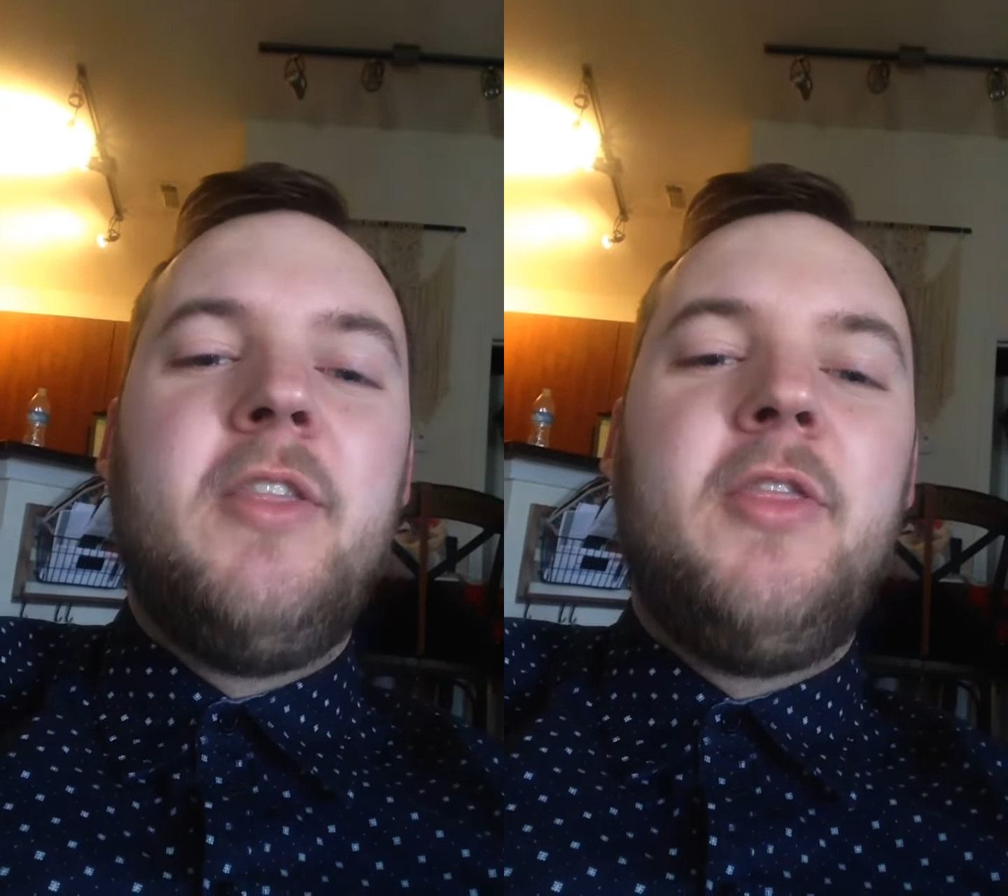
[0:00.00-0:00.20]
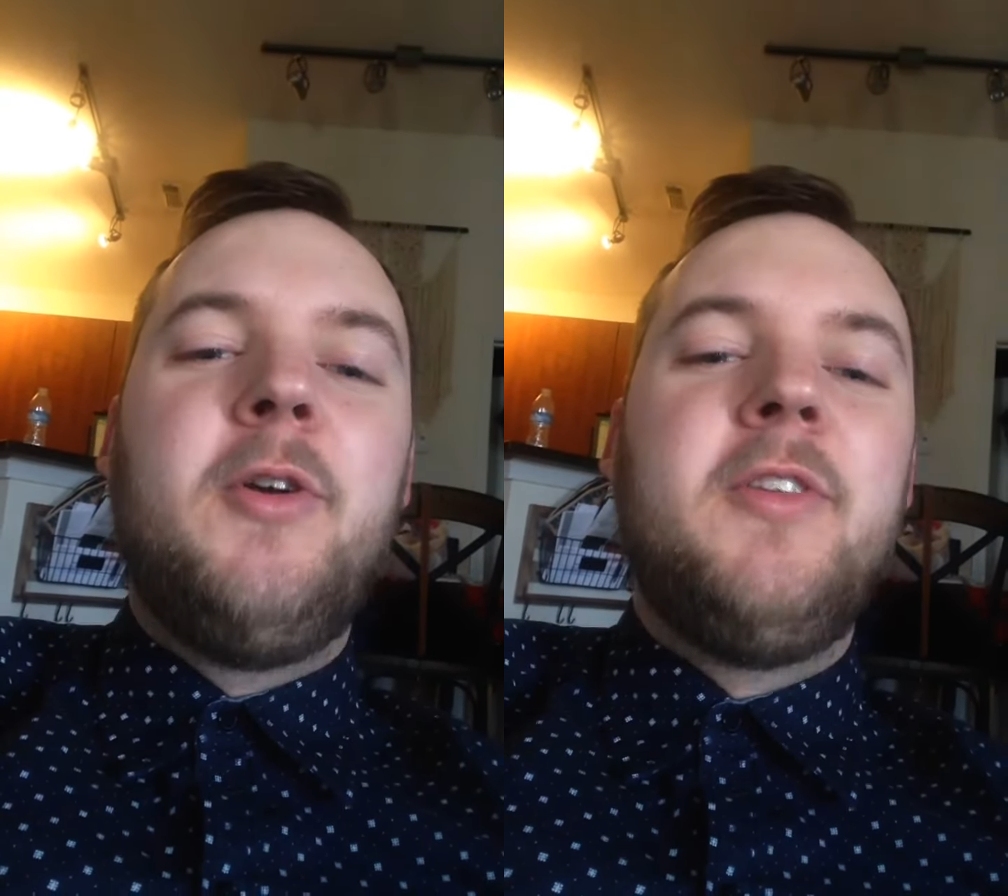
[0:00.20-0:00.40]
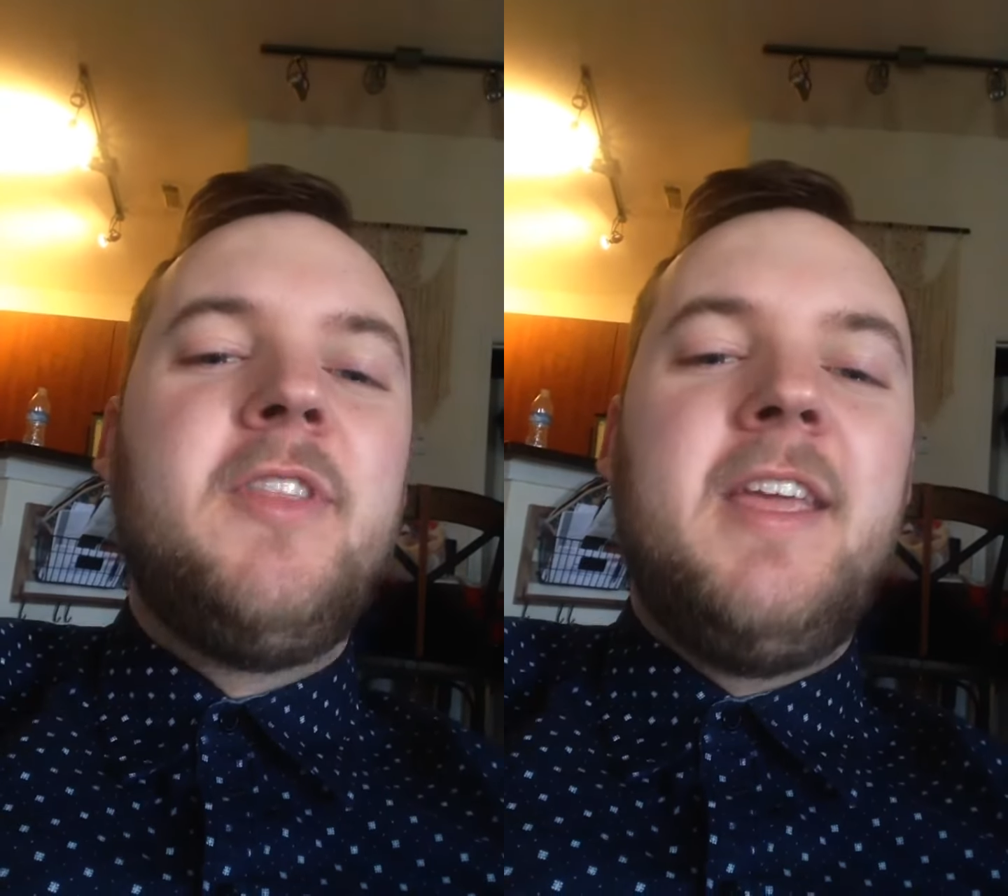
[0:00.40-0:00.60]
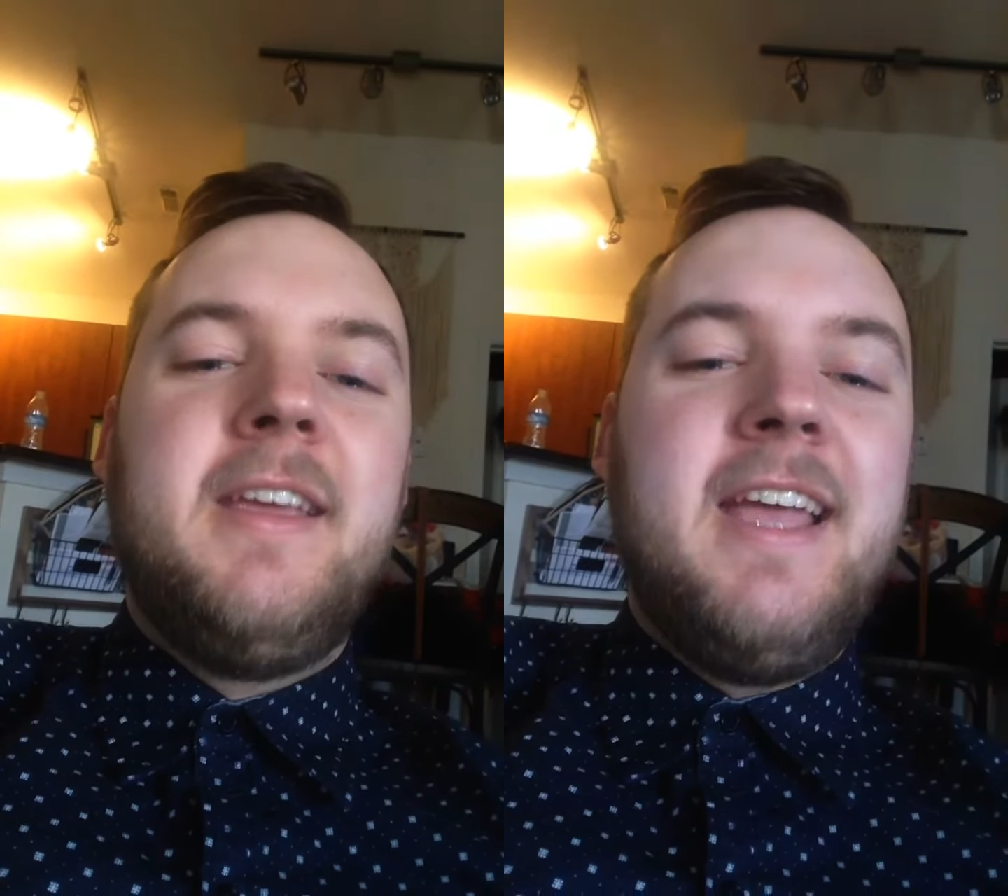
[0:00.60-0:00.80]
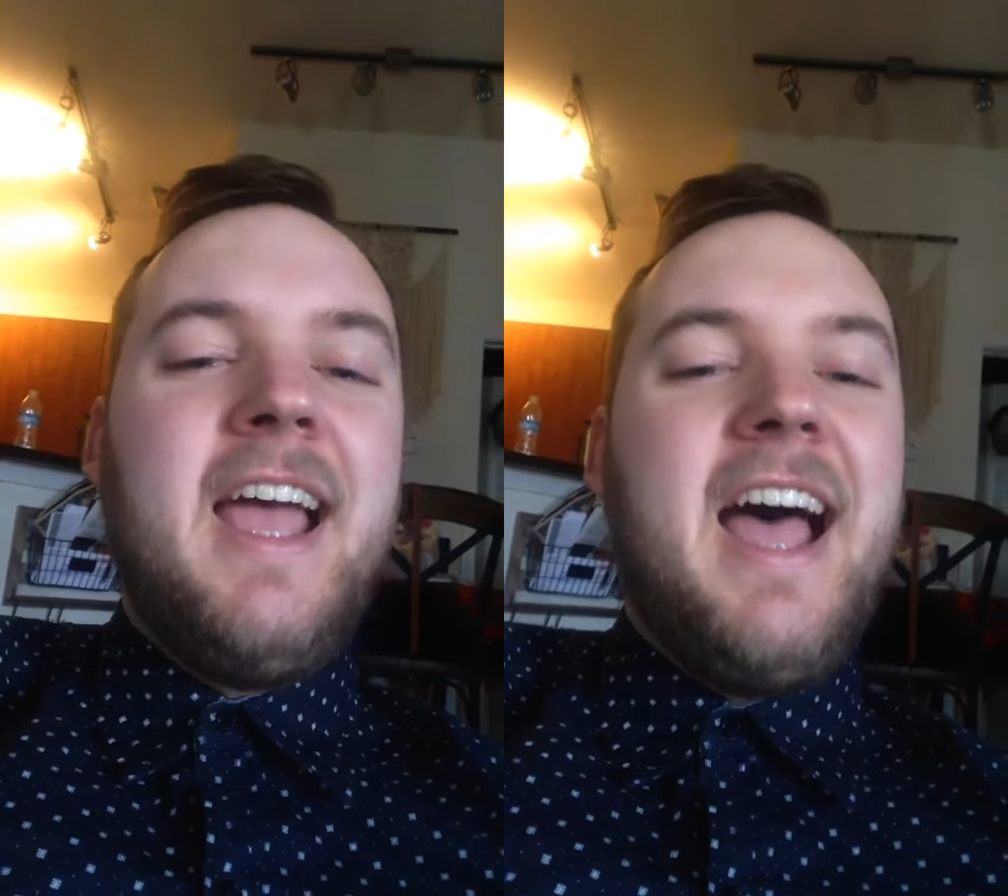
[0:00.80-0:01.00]
Third
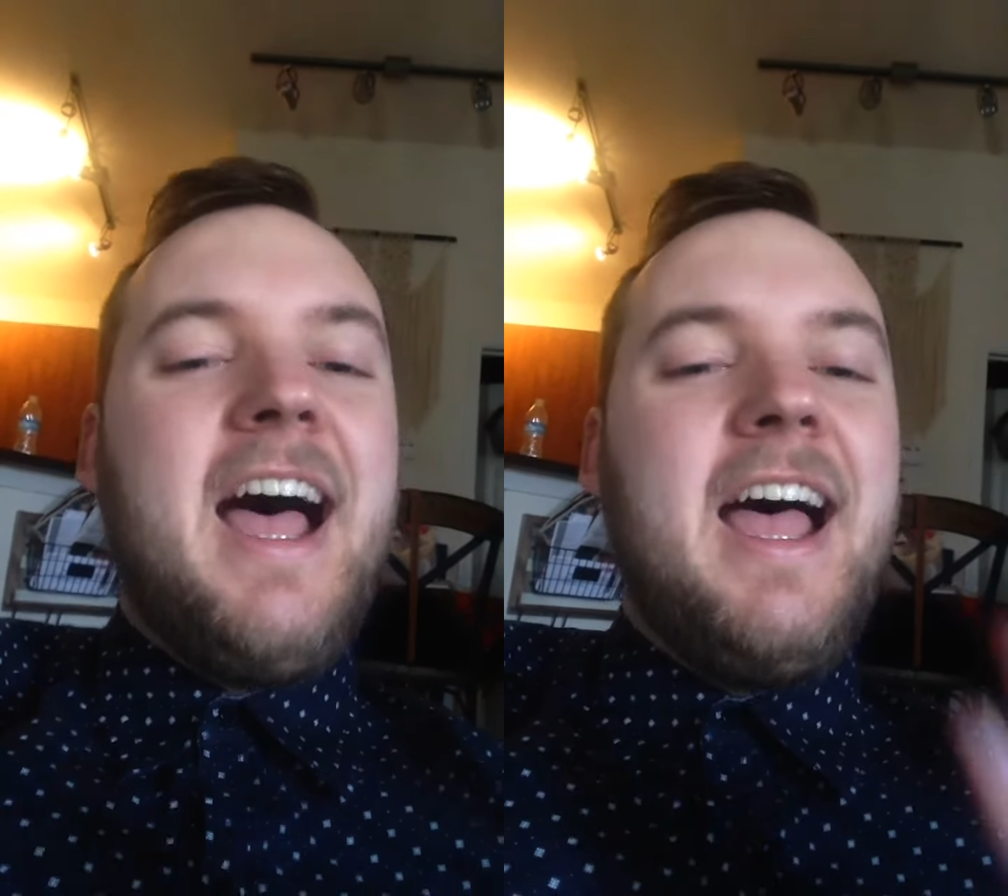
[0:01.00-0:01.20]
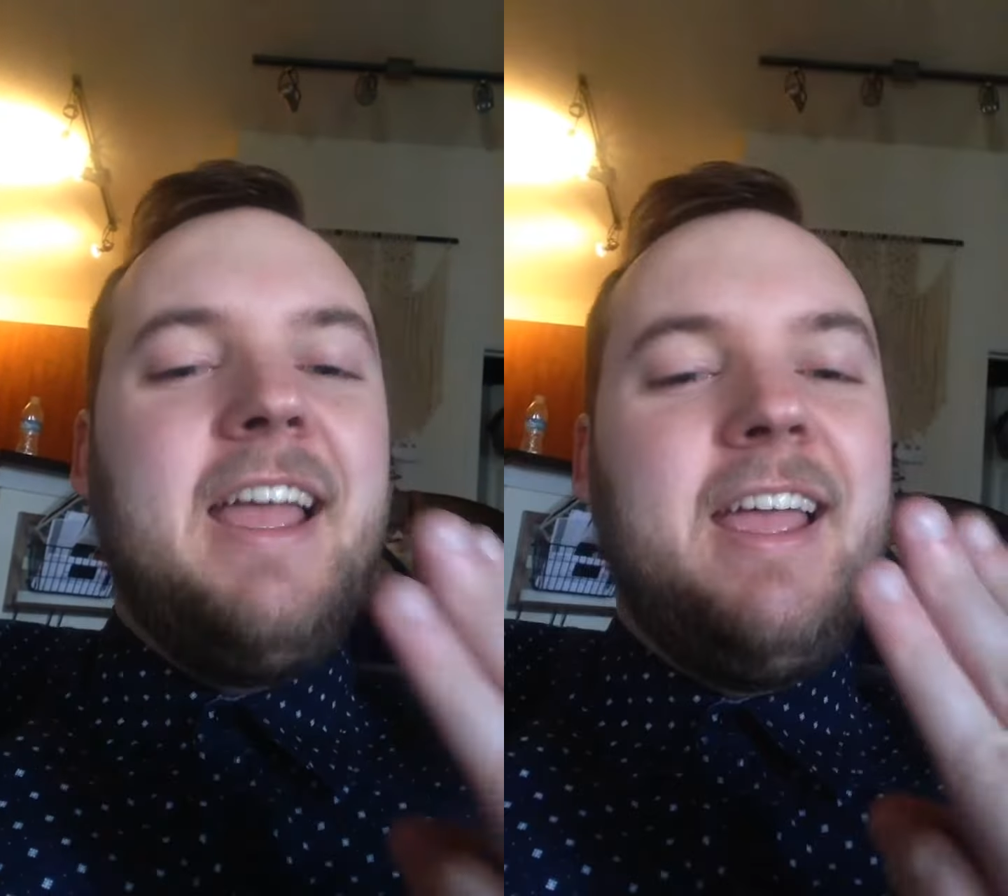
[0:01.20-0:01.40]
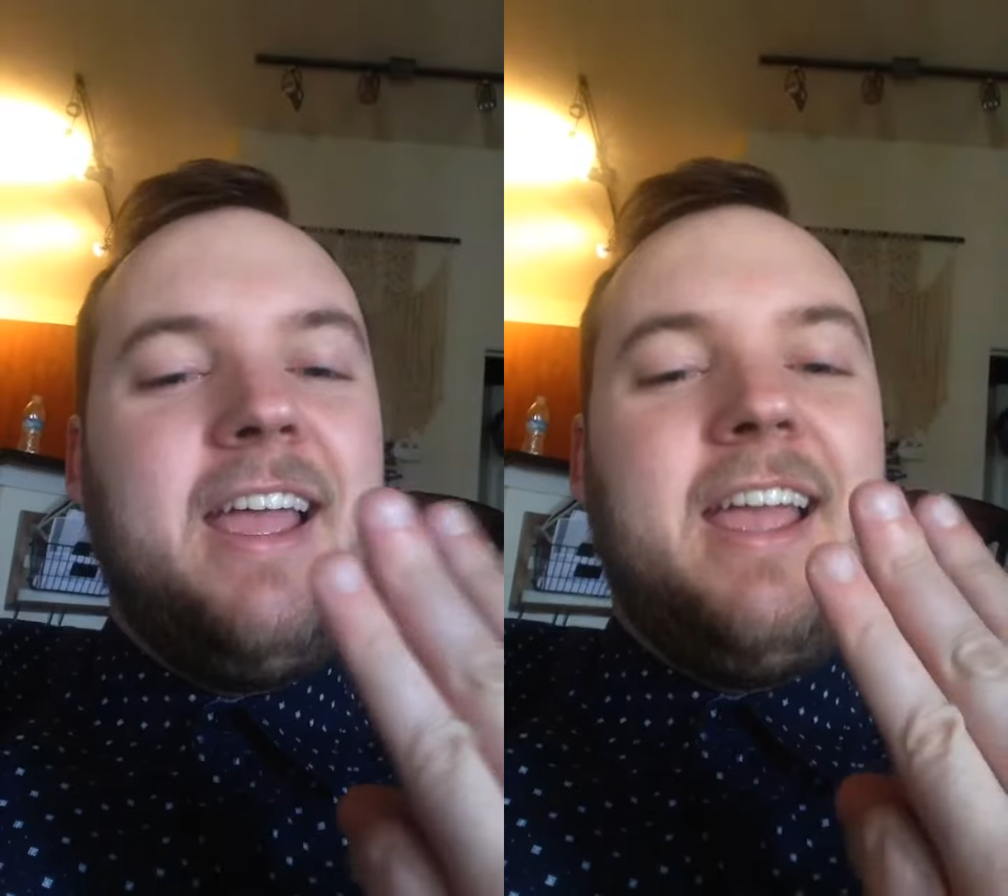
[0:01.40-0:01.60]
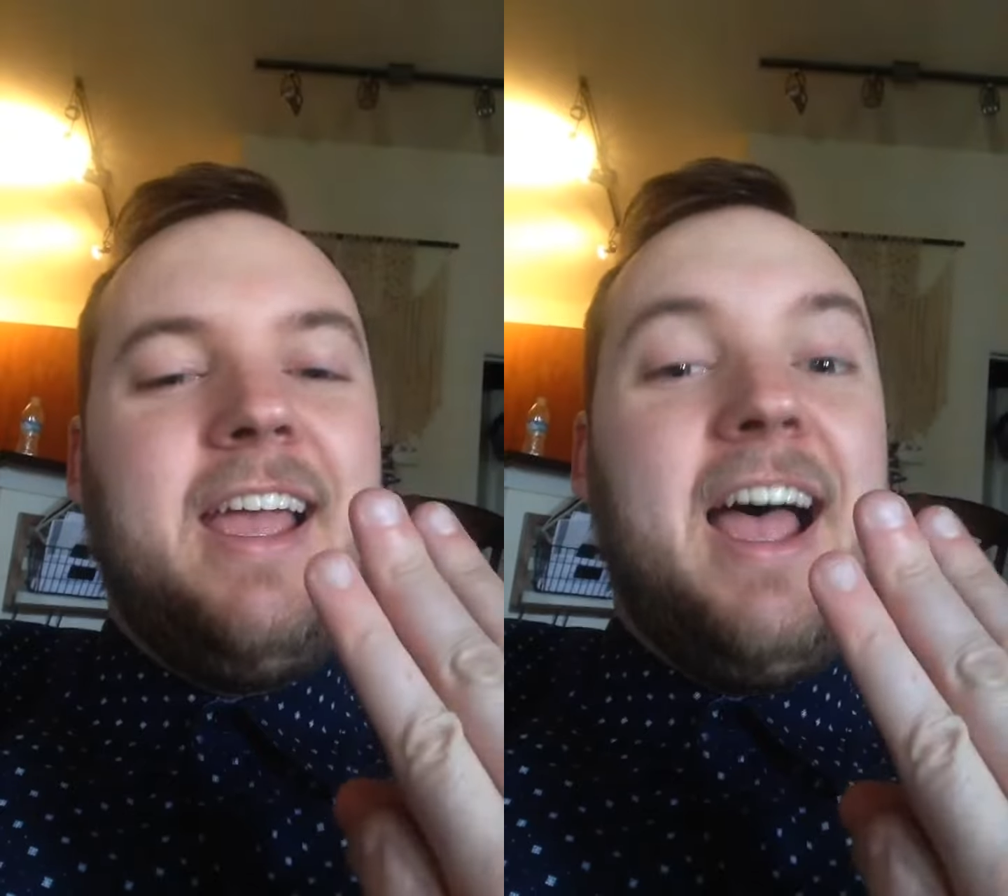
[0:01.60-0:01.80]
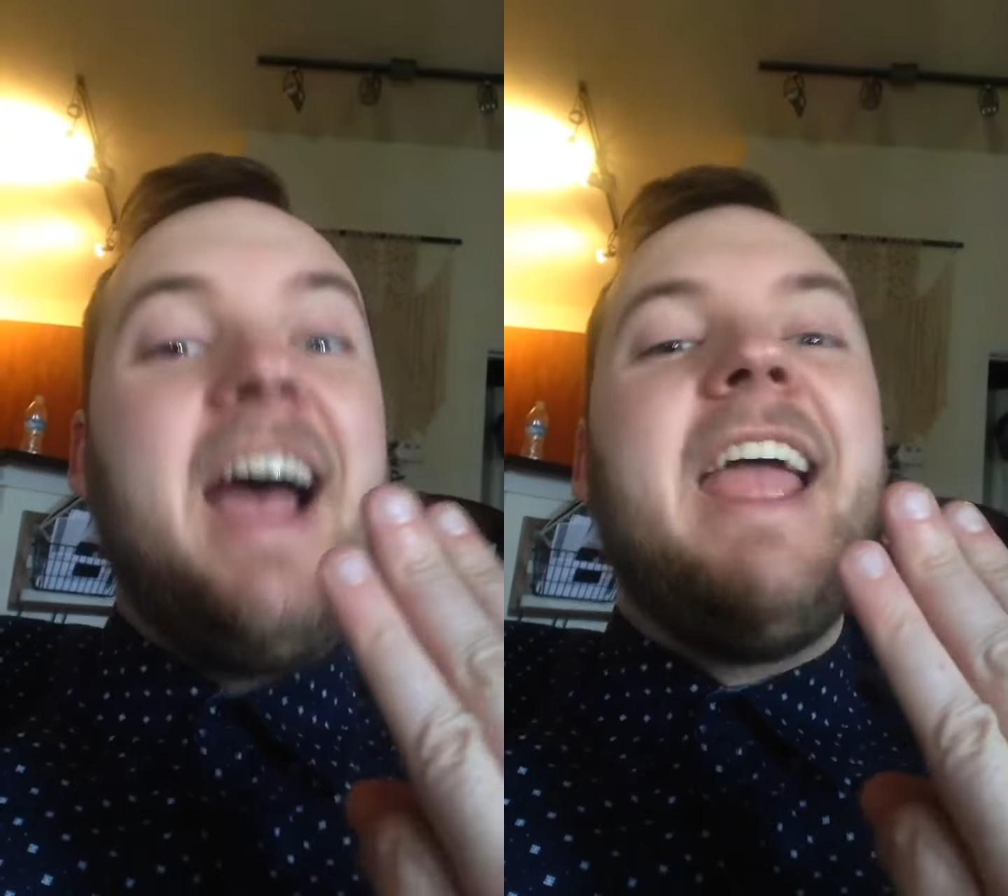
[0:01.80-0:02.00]
thing, I